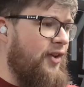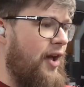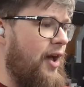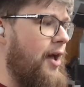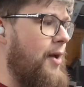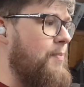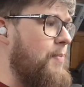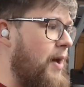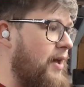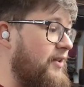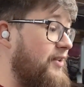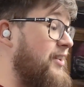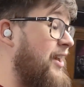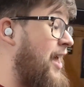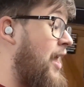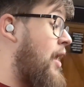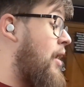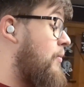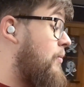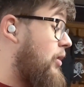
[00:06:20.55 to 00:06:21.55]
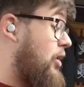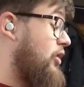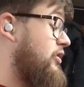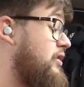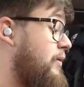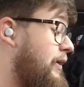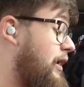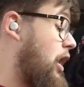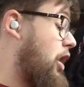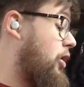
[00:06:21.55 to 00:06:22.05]
But because
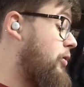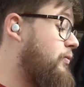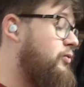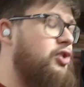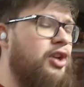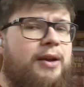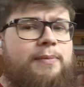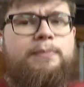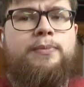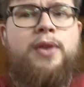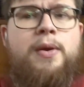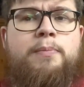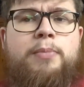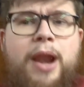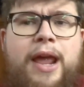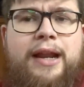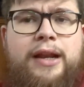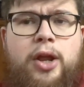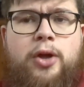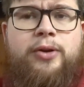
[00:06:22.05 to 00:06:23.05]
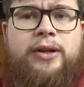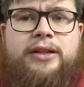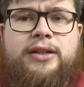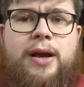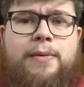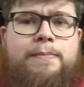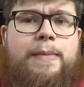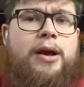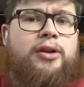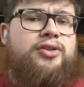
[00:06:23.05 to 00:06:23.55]
I'm in a home gym, plate-loaded
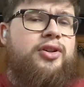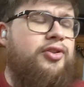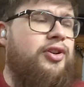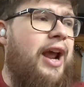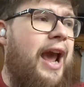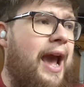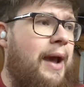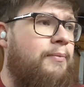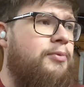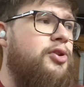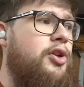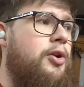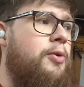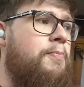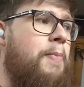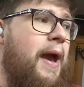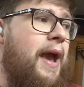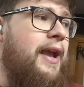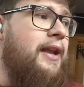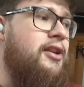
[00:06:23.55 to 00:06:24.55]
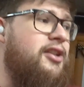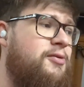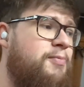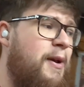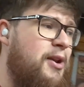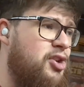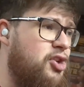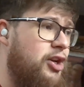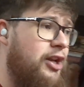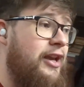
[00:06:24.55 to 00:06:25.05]
dumbbells are an absolute pain,
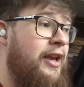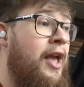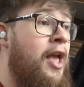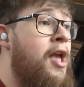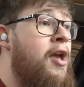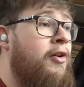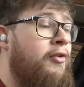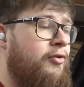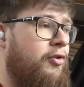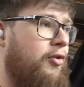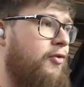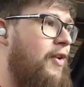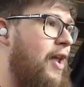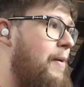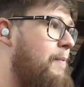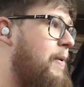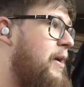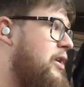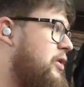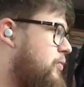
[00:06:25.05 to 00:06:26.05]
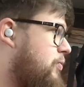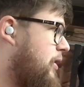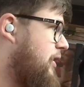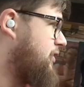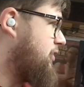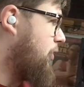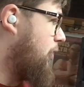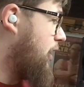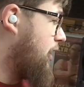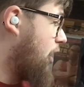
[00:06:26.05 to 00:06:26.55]
especially for a flat bench
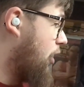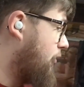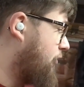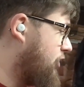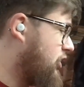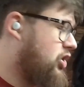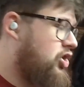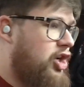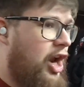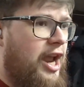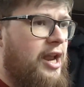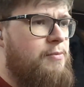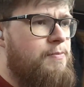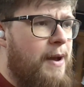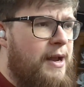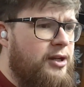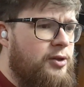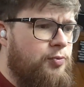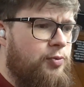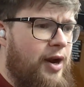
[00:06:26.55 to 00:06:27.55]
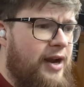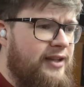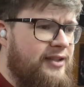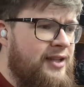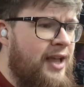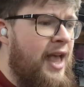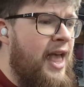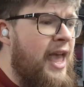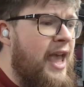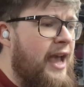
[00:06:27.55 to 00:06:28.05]
press. So I go for the chain bench
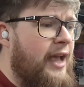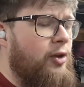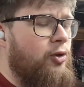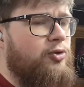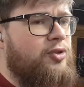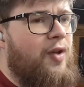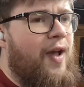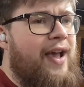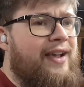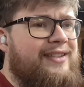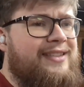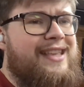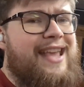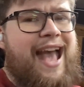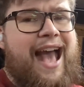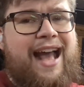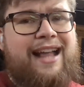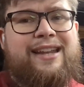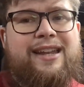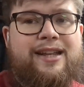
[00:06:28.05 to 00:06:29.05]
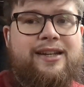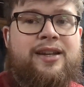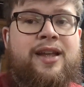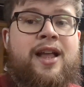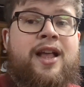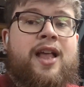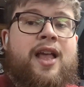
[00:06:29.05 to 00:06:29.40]
press. It also has the added